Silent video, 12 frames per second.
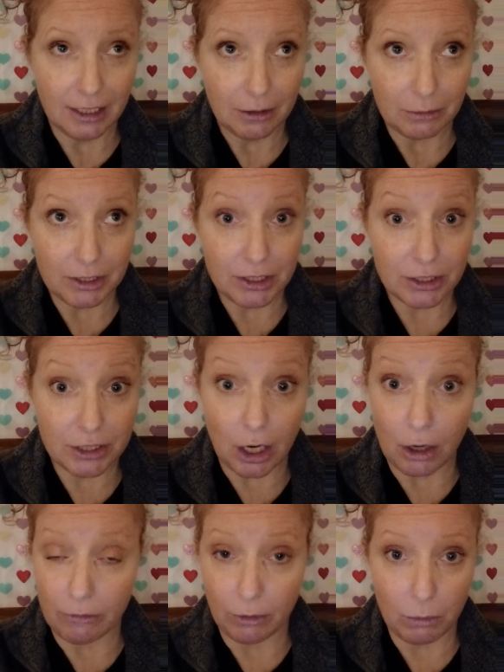which is
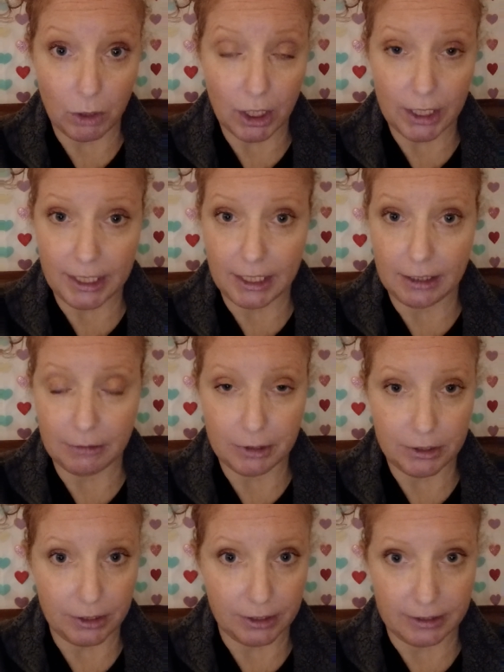overworking,
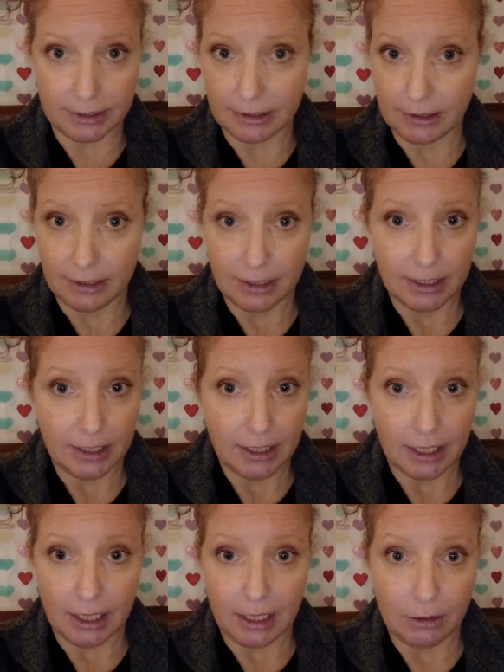which is
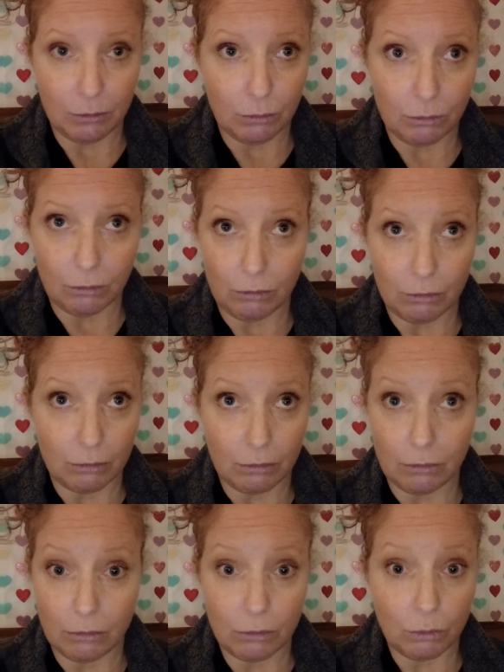um,
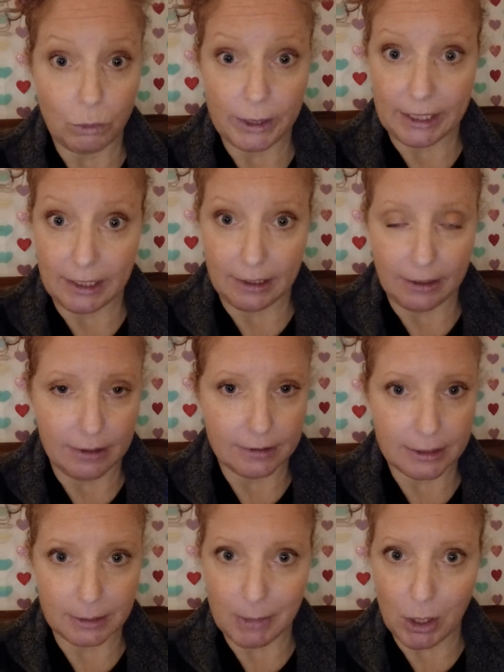weed,
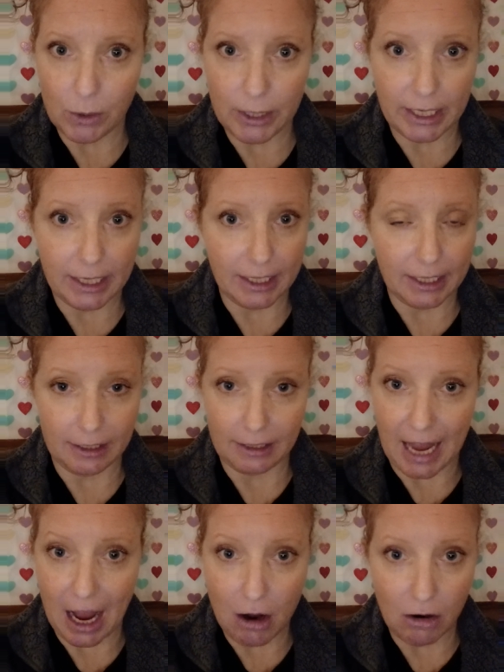smoking,
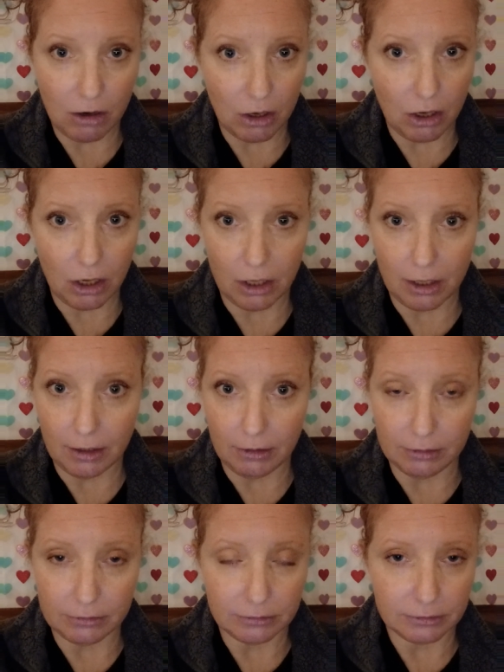
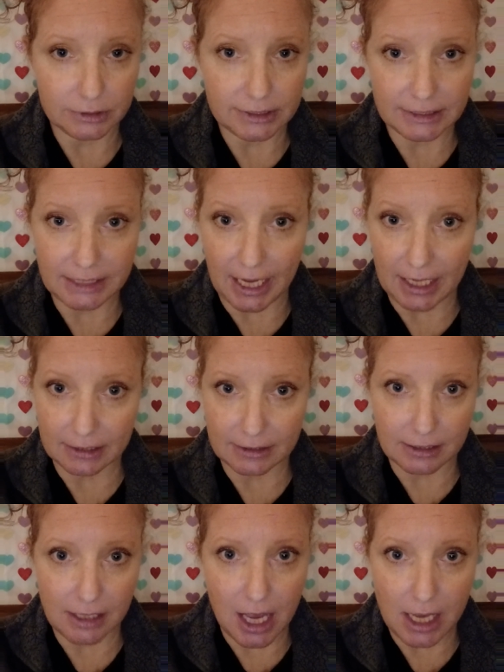alcohol, sex,
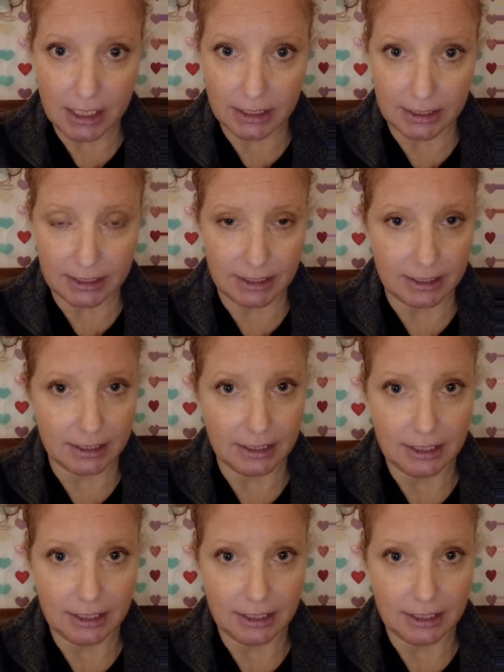lust,